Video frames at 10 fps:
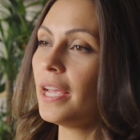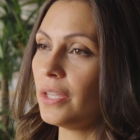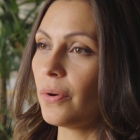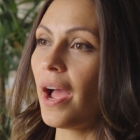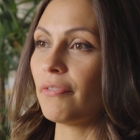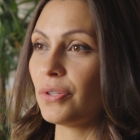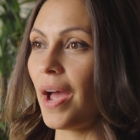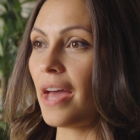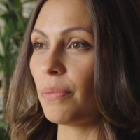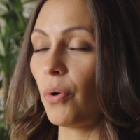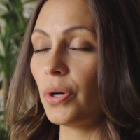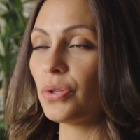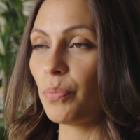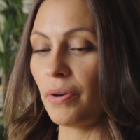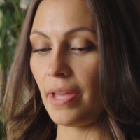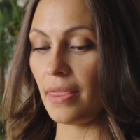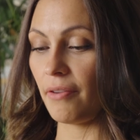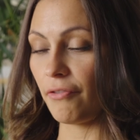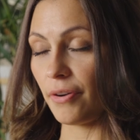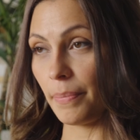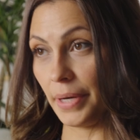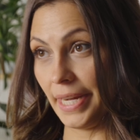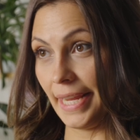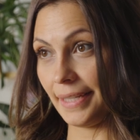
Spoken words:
and you have to add more to prevent them from burning.